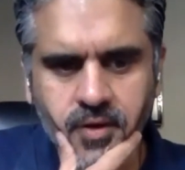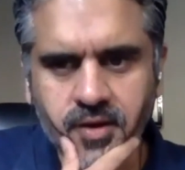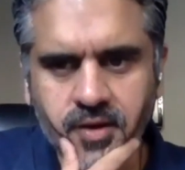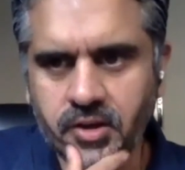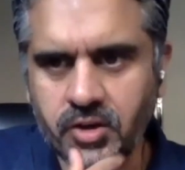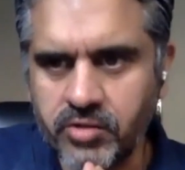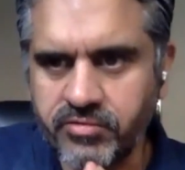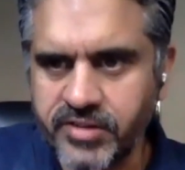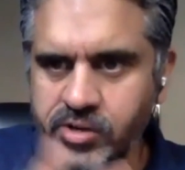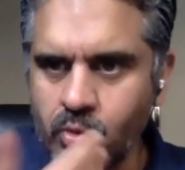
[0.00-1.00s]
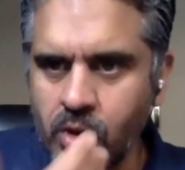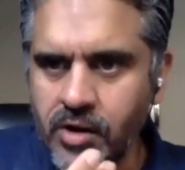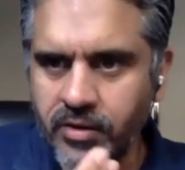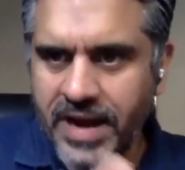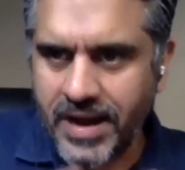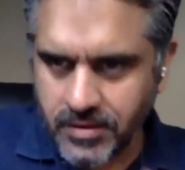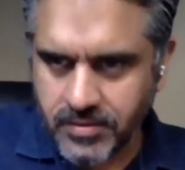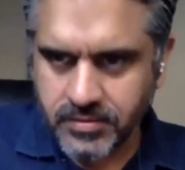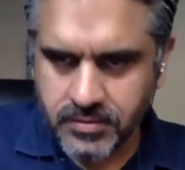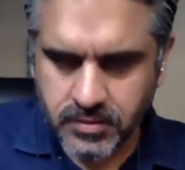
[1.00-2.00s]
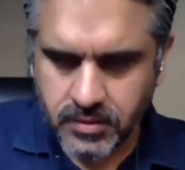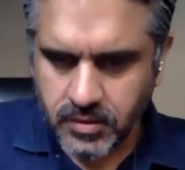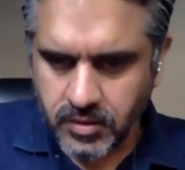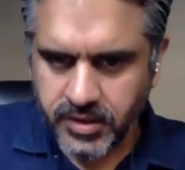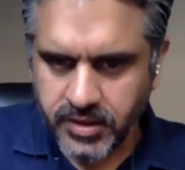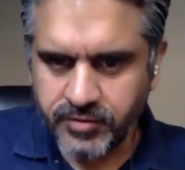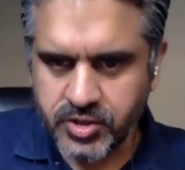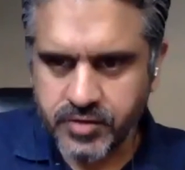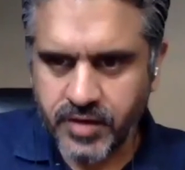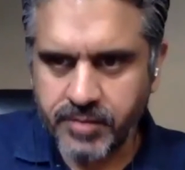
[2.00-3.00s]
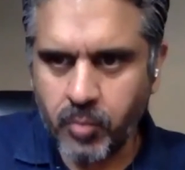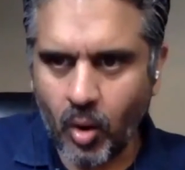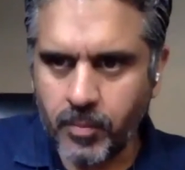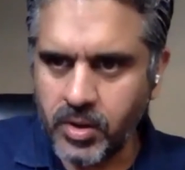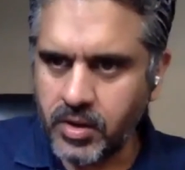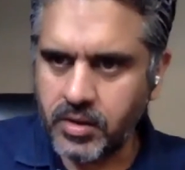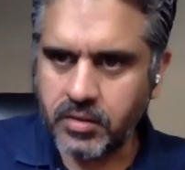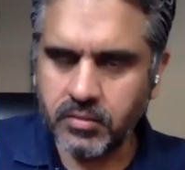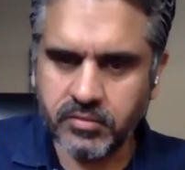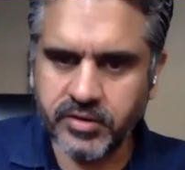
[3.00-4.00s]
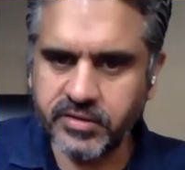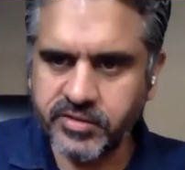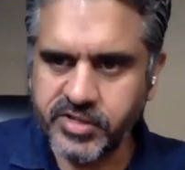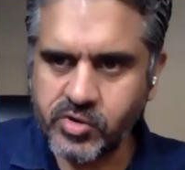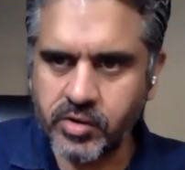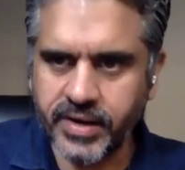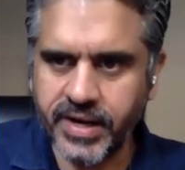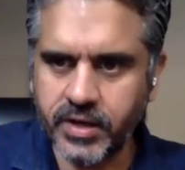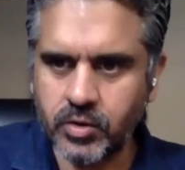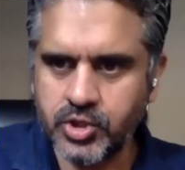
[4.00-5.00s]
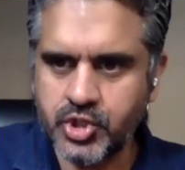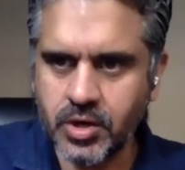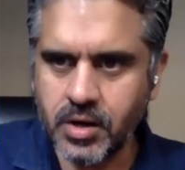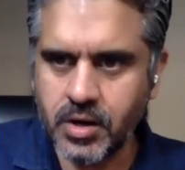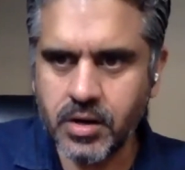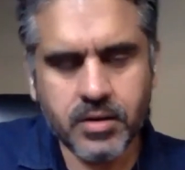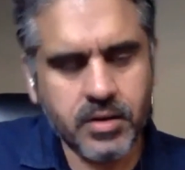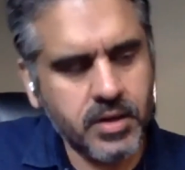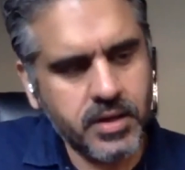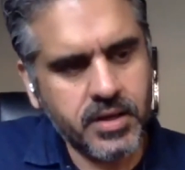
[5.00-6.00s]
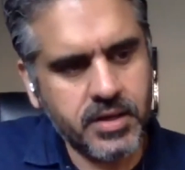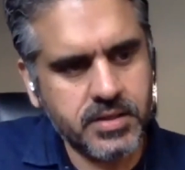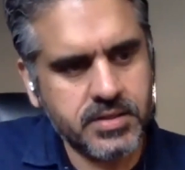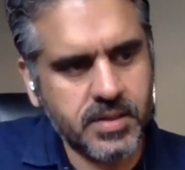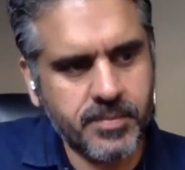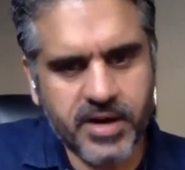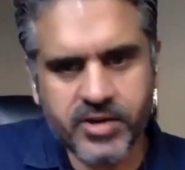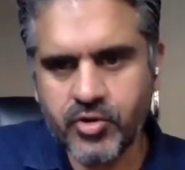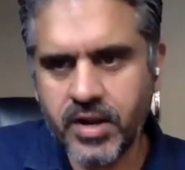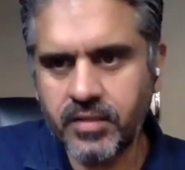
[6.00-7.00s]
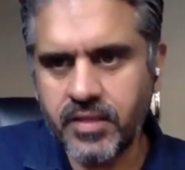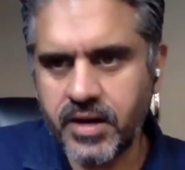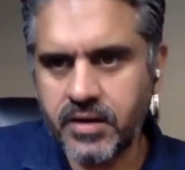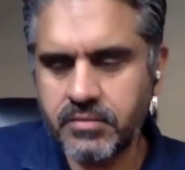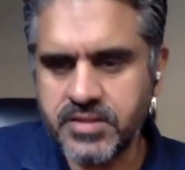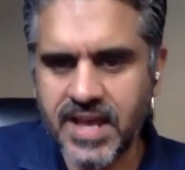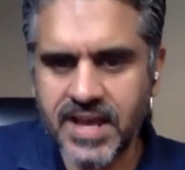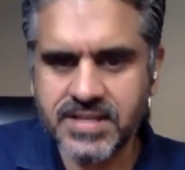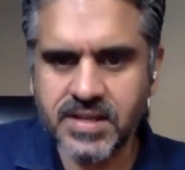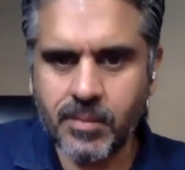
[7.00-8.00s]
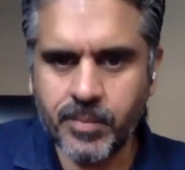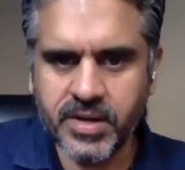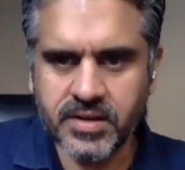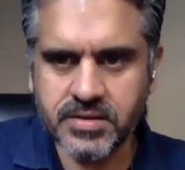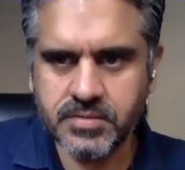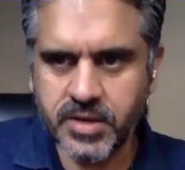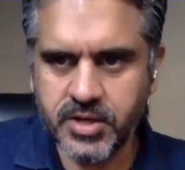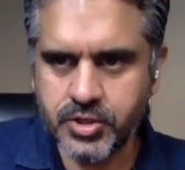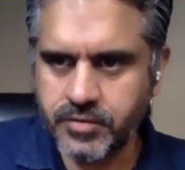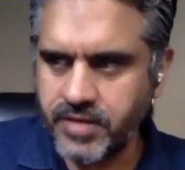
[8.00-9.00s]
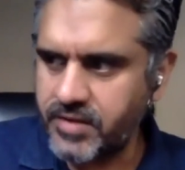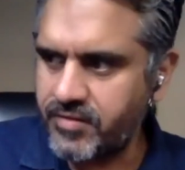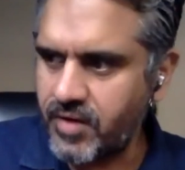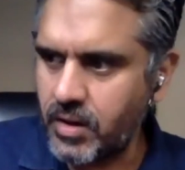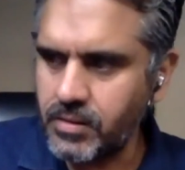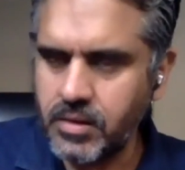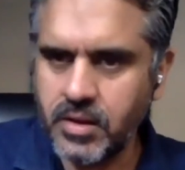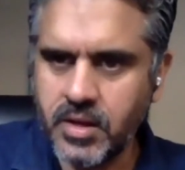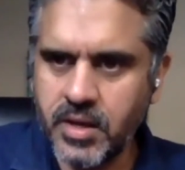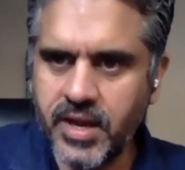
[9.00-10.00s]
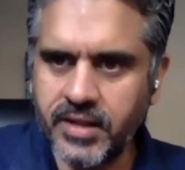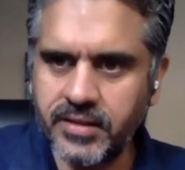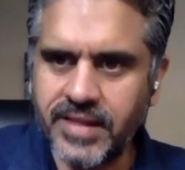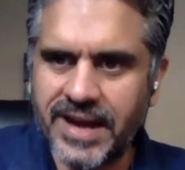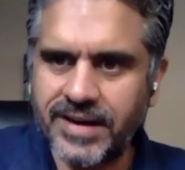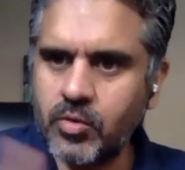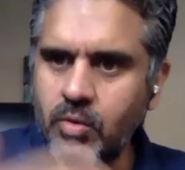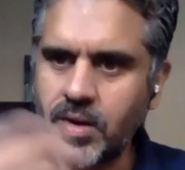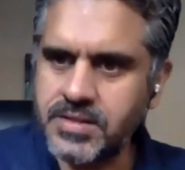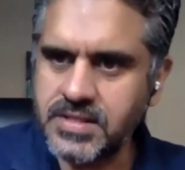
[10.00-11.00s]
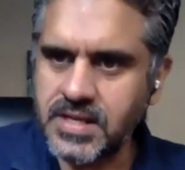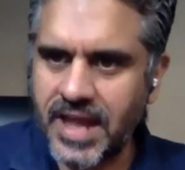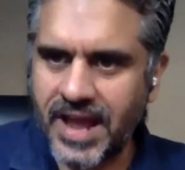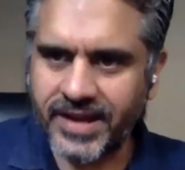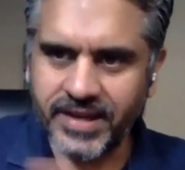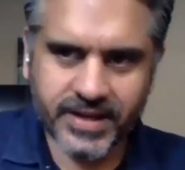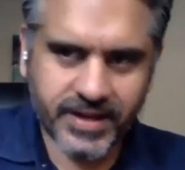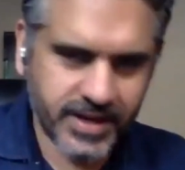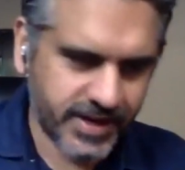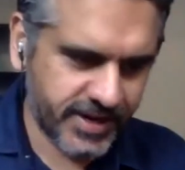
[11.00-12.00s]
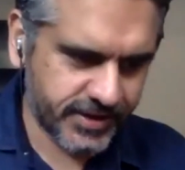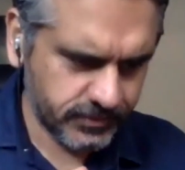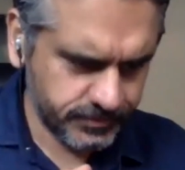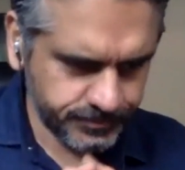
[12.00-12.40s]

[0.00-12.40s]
renewal rate, which is very popular, renewal rate or churn, is a metric that SaaS companies measure very well. And that to us is a lagging indicator.